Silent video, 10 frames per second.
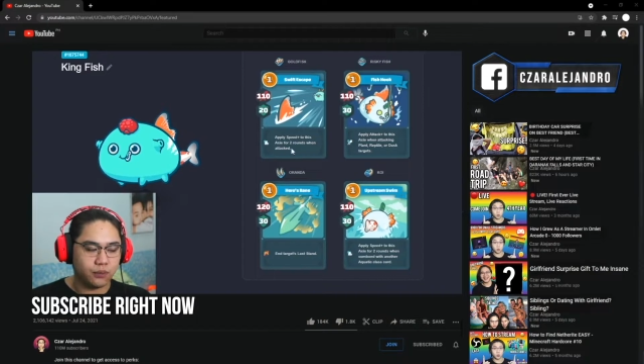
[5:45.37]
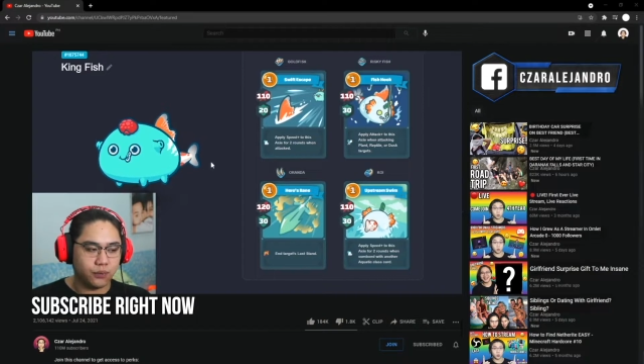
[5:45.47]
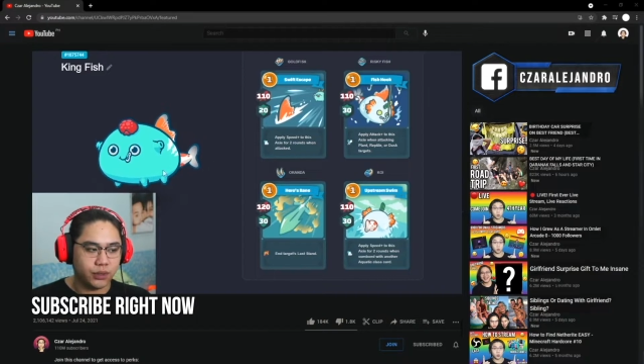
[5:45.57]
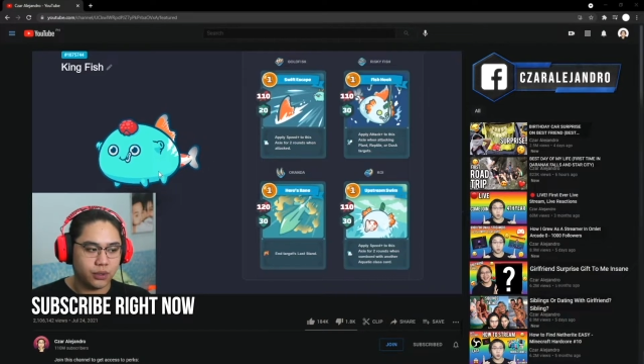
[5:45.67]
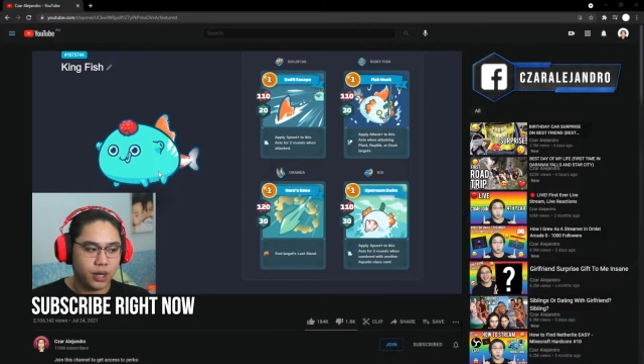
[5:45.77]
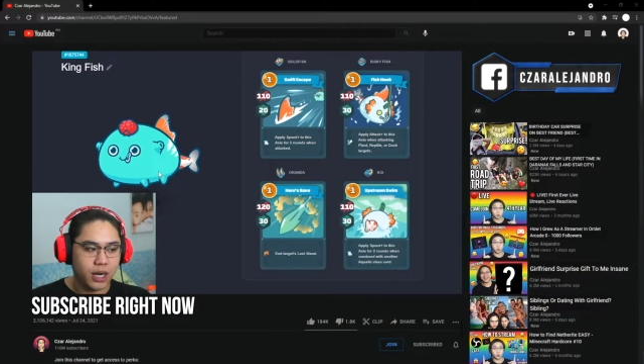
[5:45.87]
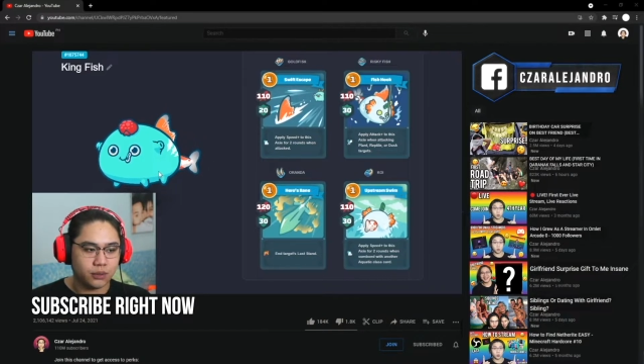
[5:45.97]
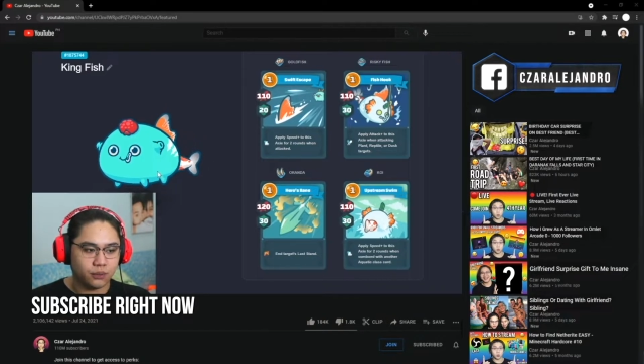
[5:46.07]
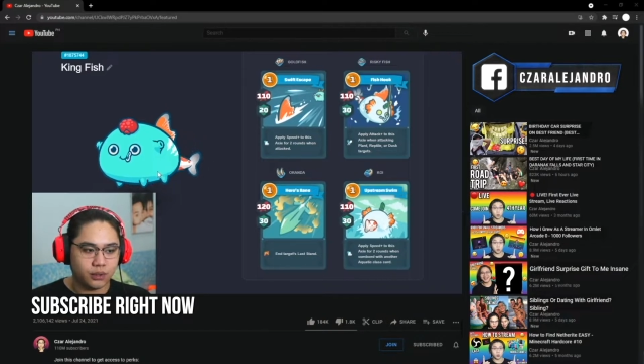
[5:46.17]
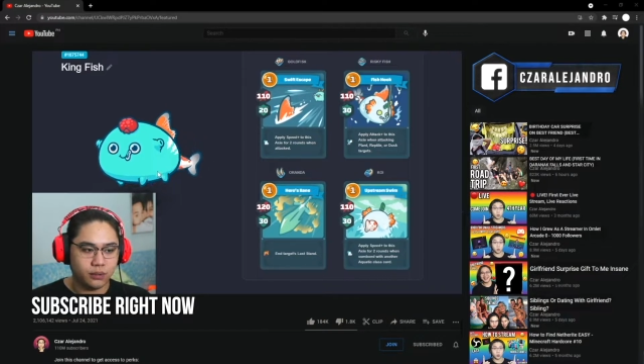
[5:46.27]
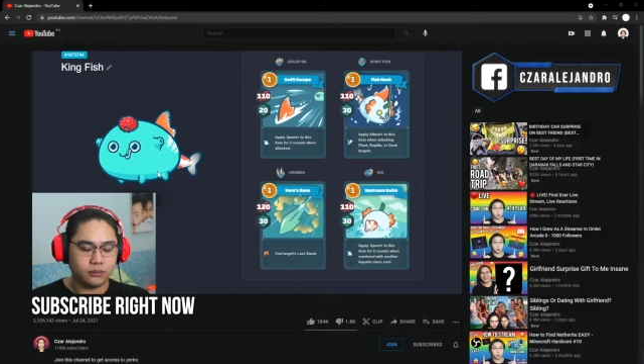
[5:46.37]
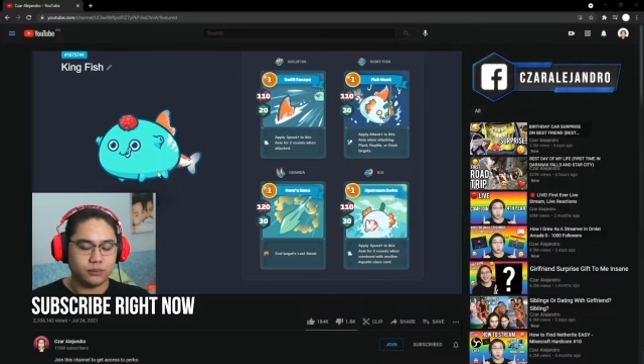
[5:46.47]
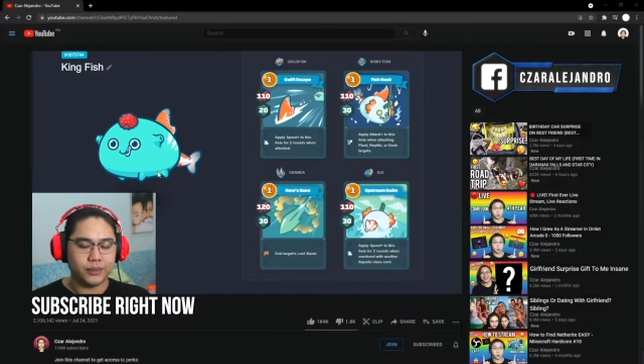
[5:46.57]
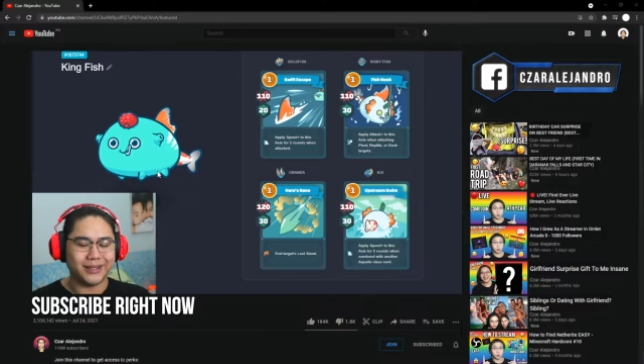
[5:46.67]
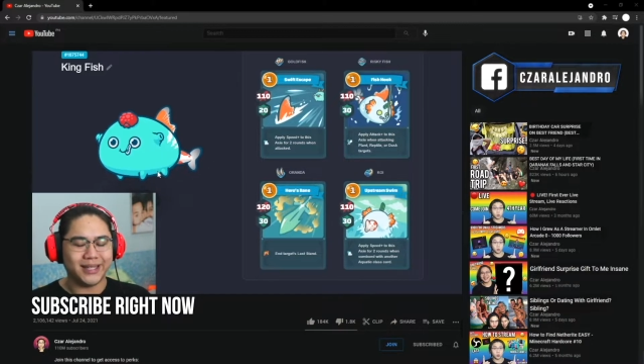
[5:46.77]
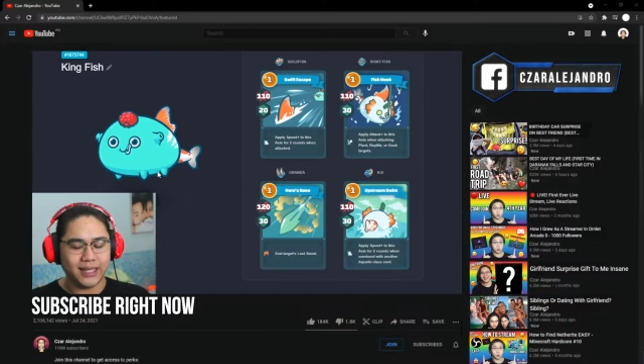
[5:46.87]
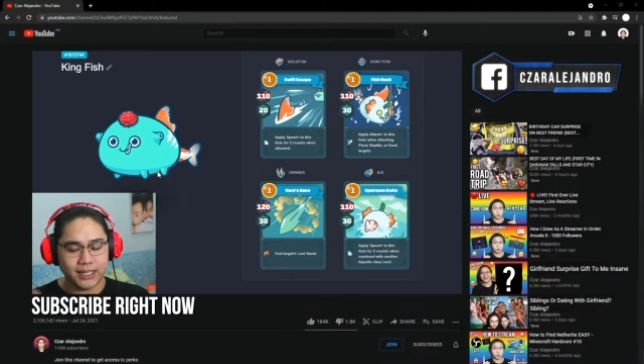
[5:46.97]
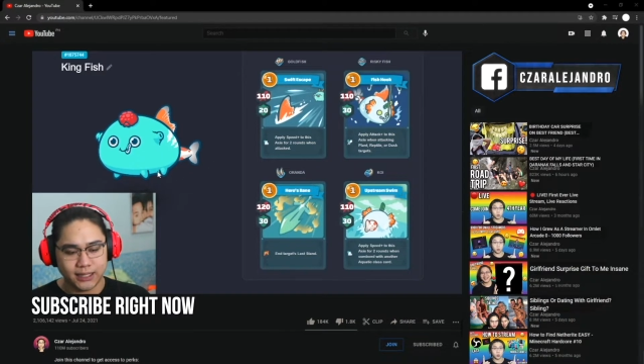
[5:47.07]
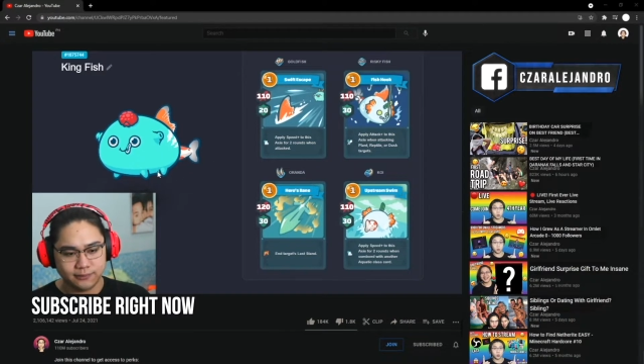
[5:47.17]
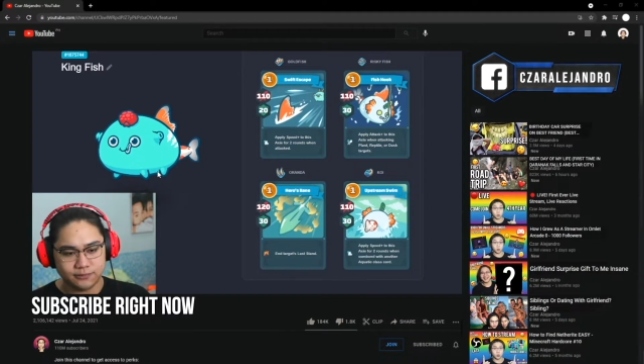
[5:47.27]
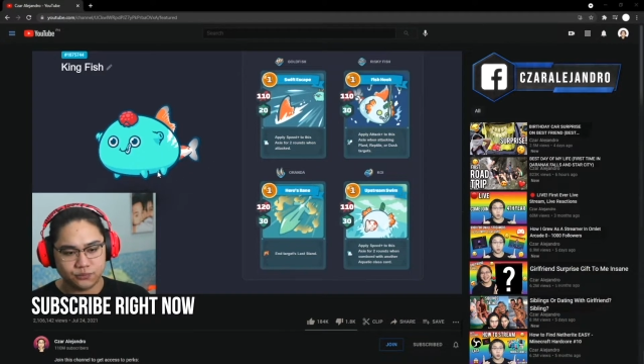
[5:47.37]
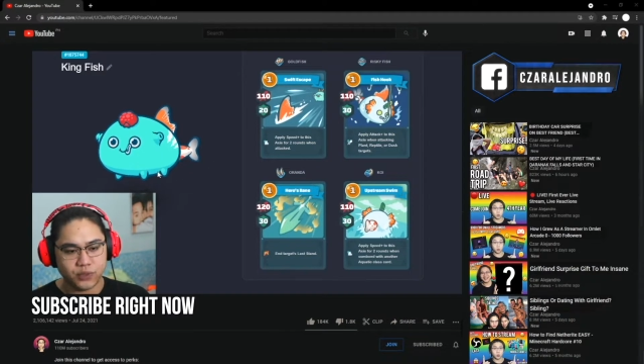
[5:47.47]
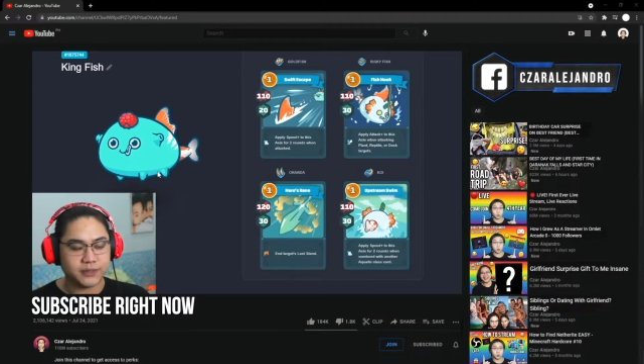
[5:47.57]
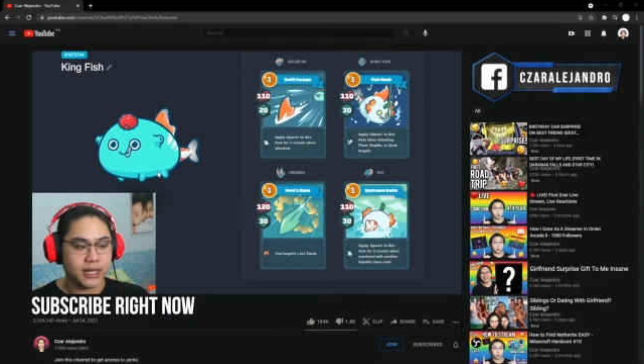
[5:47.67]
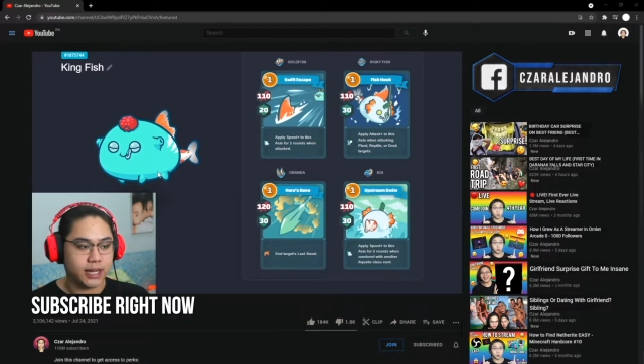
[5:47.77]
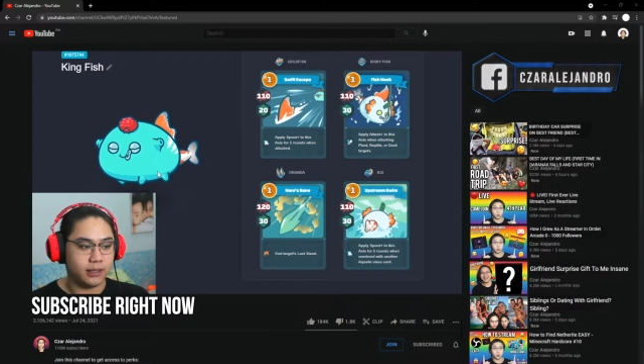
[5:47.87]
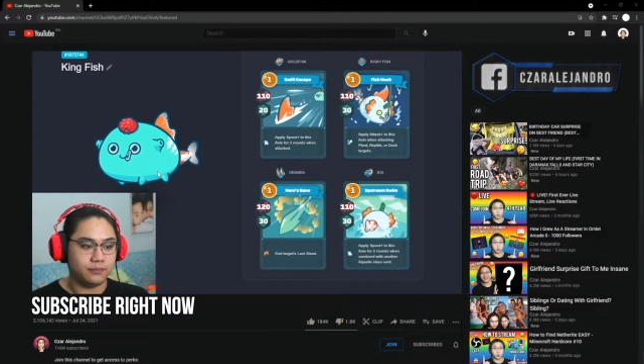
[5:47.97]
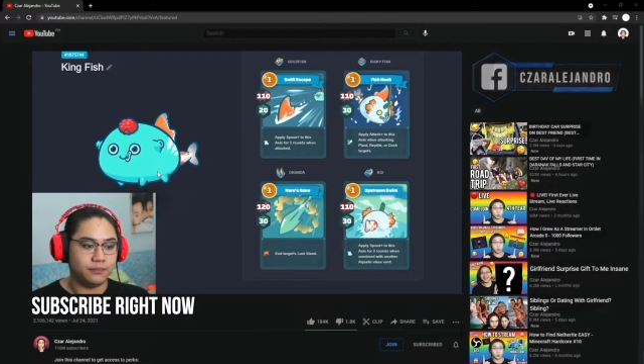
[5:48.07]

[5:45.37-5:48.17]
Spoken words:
with your aqua with a reptile.